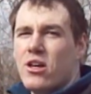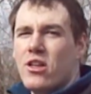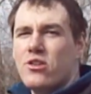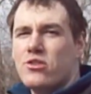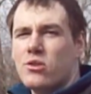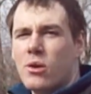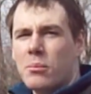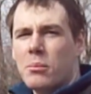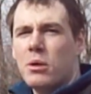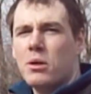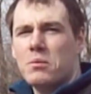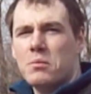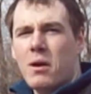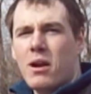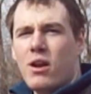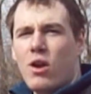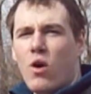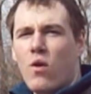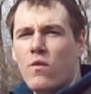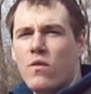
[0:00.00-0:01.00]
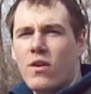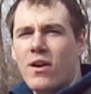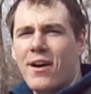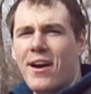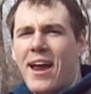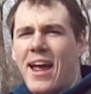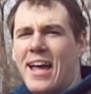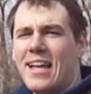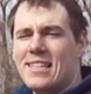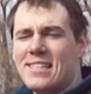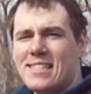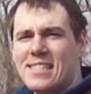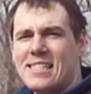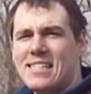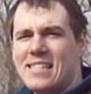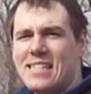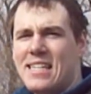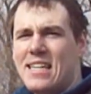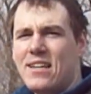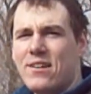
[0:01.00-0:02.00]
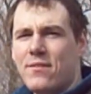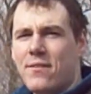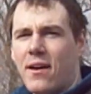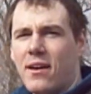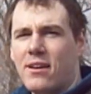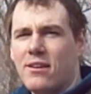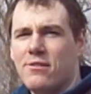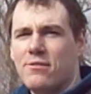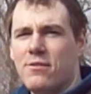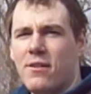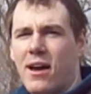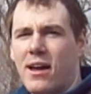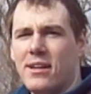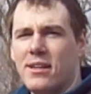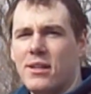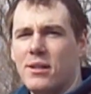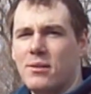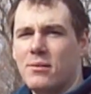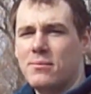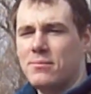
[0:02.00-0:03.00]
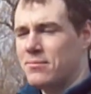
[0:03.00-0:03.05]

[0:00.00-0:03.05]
so I'm gonna run over and see if I can find it.